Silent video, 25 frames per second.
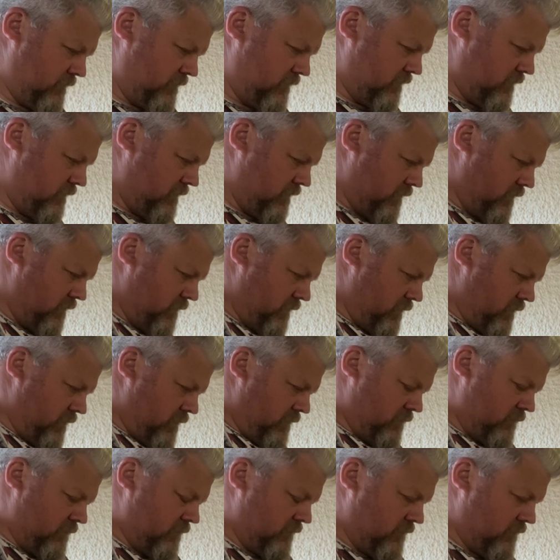I
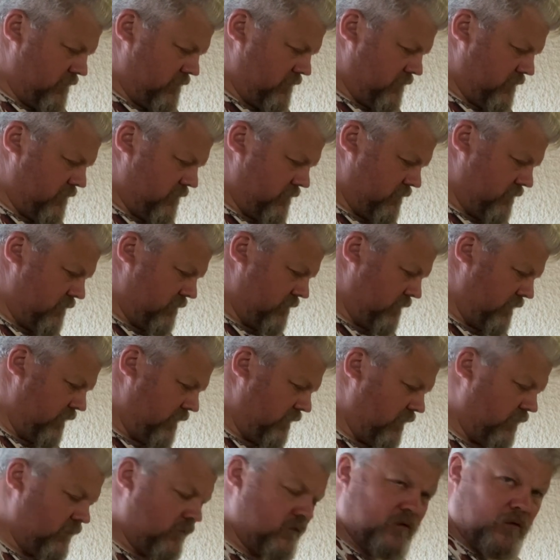think
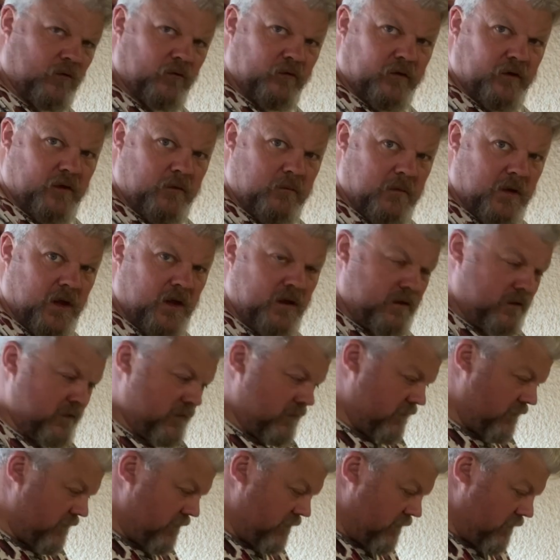this is older than me.
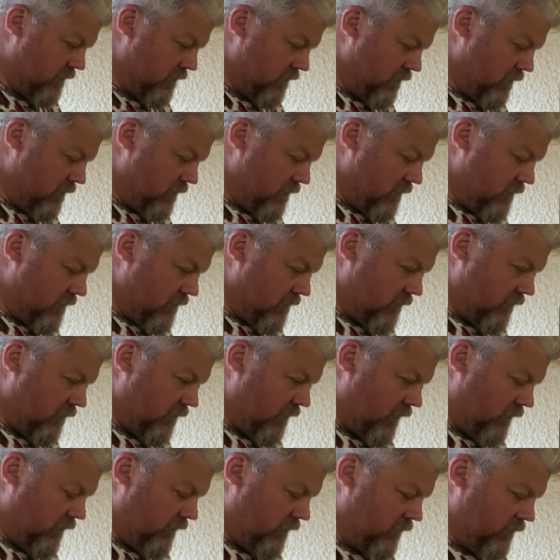Well,
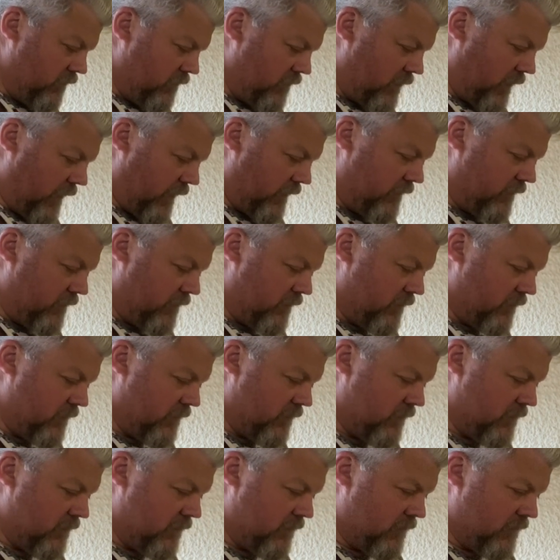that looks alright.
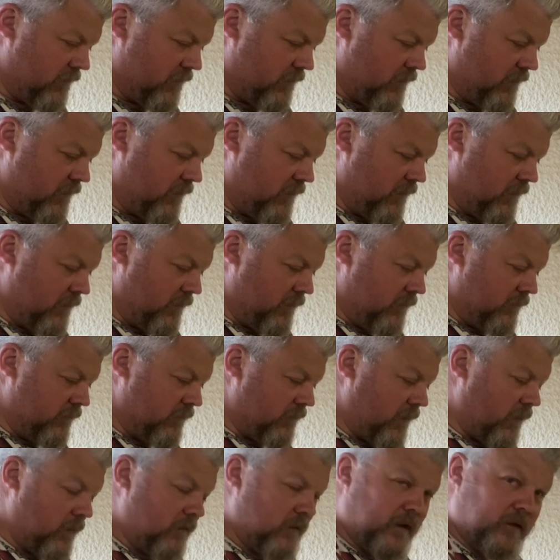
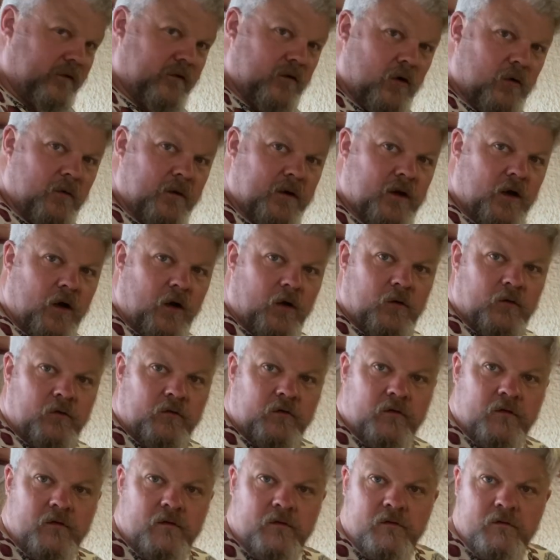So let's go with
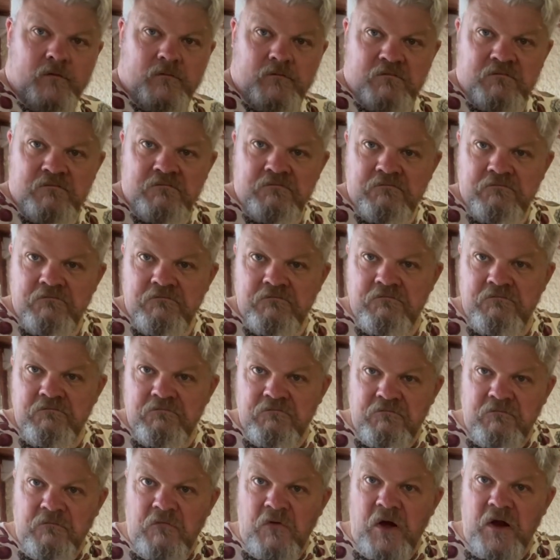gold.
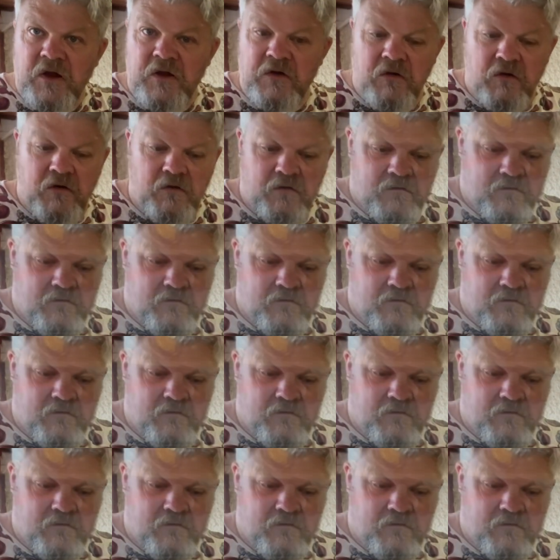Why not?